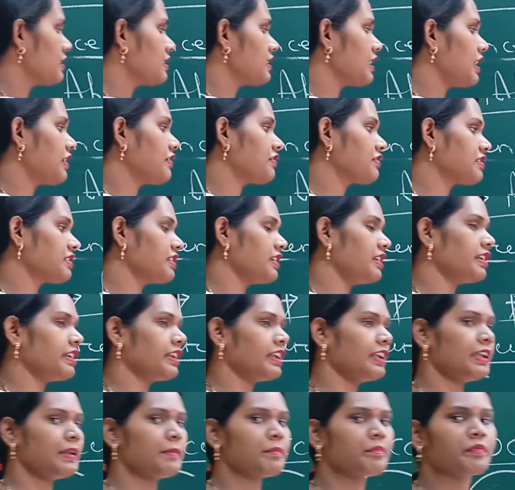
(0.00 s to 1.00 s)
is absent
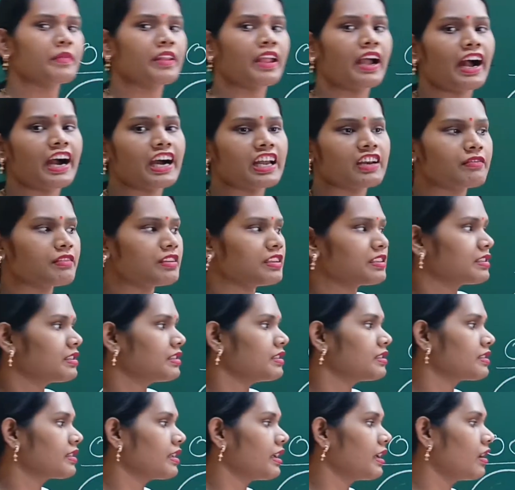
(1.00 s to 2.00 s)
in
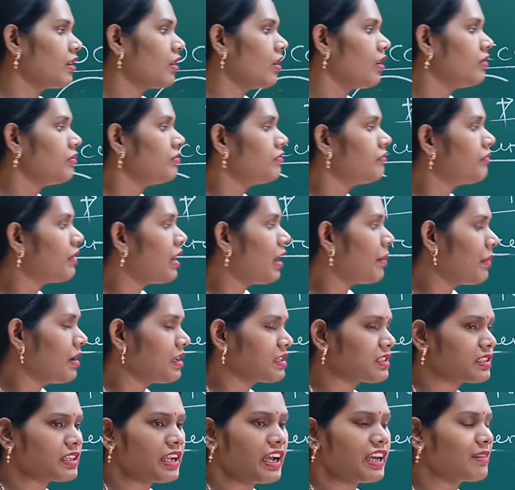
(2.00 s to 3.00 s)
RBC cell of
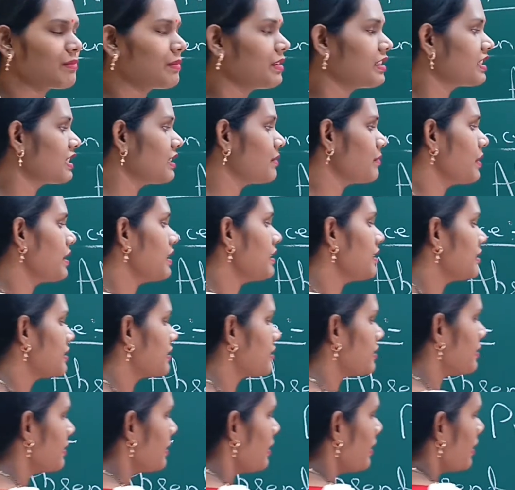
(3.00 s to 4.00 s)
mammals. RBC
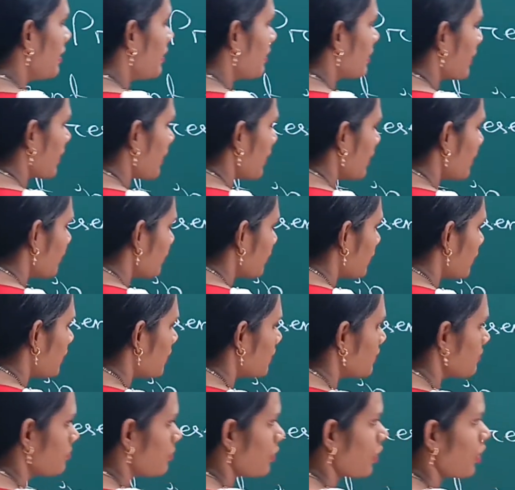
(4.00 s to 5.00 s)
means red
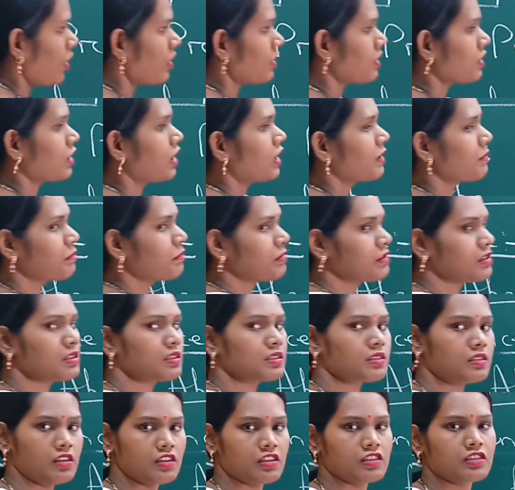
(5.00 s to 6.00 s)
blood
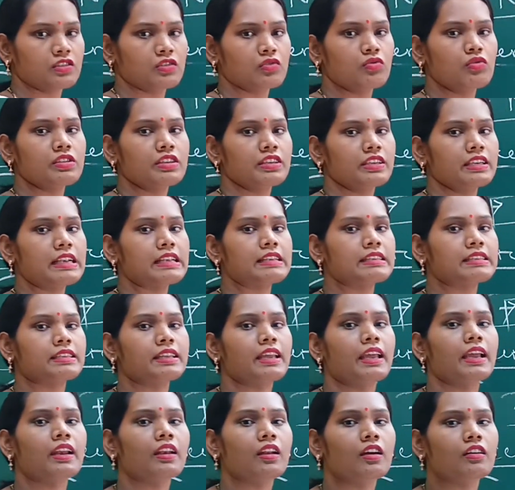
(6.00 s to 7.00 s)
corpuscles, which is a
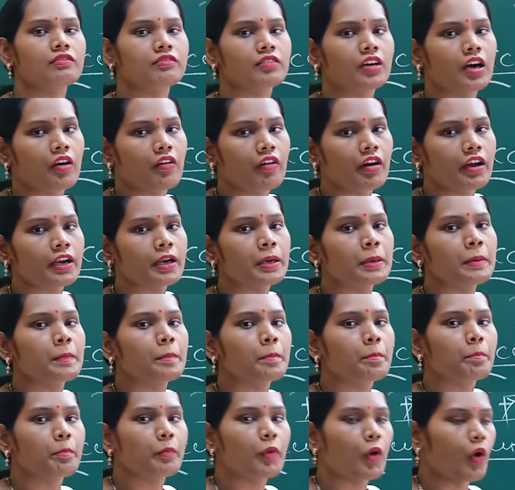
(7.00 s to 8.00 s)
cell of our
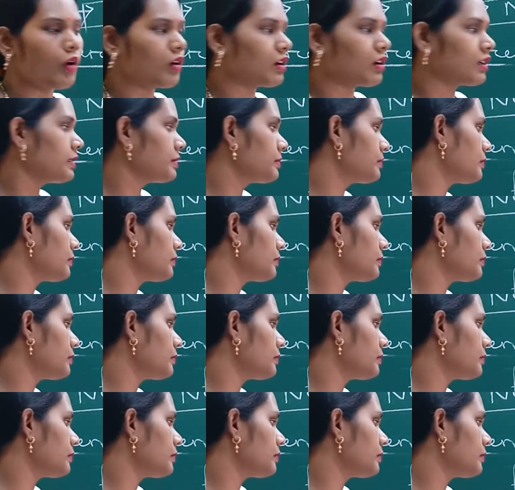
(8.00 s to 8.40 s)
blood.